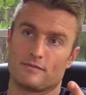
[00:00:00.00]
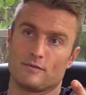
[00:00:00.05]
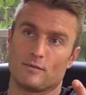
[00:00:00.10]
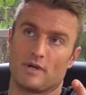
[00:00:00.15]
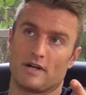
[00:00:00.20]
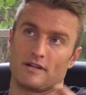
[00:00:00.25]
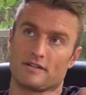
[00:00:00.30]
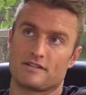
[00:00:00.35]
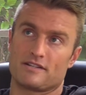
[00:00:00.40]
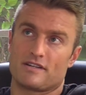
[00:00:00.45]

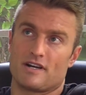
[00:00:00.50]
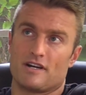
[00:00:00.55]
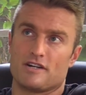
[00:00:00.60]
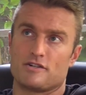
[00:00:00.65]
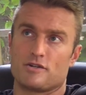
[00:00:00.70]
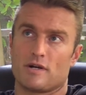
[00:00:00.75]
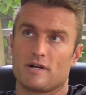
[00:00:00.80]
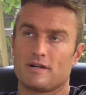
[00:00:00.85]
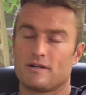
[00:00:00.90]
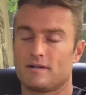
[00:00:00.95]
what a
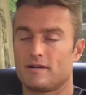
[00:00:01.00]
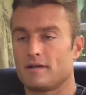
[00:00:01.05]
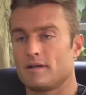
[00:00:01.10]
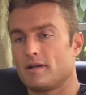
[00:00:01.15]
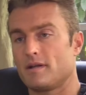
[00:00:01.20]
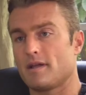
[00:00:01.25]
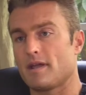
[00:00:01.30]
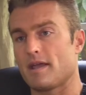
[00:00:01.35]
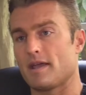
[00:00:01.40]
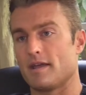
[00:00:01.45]
Tundra
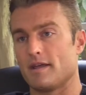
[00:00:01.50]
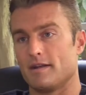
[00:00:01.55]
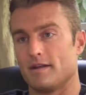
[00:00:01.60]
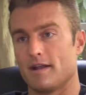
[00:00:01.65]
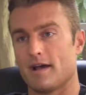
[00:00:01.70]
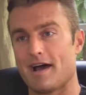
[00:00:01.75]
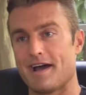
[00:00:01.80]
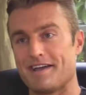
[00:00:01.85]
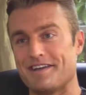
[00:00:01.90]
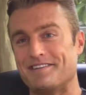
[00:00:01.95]

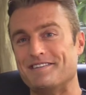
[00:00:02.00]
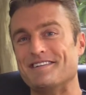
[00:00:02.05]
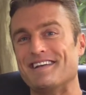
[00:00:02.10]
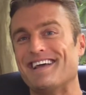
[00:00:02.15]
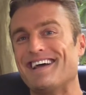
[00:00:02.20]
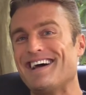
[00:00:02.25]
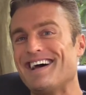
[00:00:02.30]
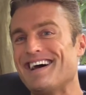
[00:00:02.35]
and I,